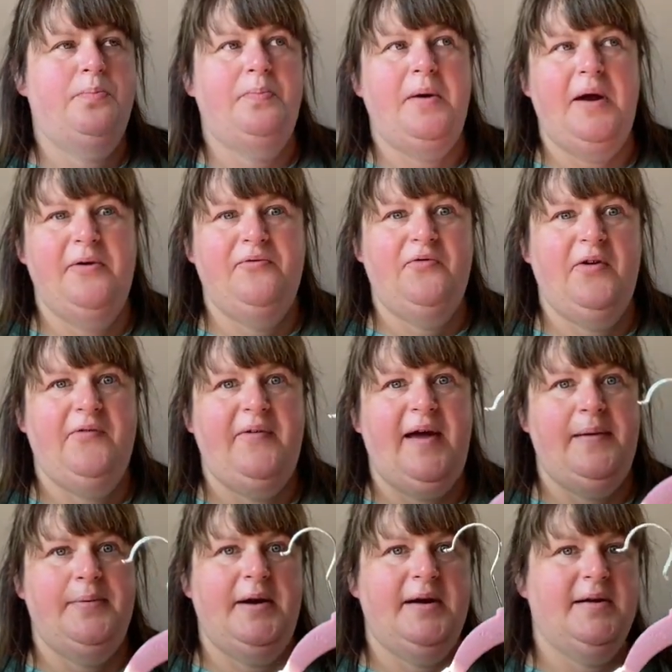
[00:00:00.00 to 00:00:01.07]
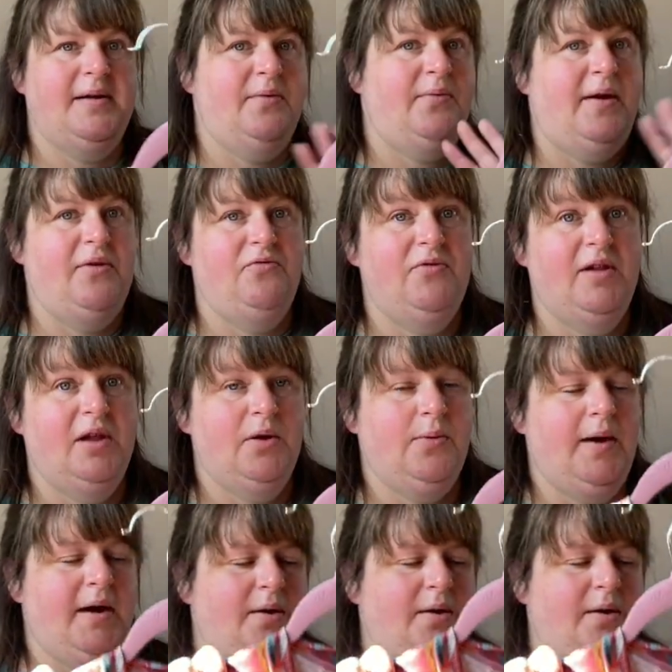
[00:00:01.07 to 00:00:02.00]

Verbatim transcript: Pound for Fabrics it went really quite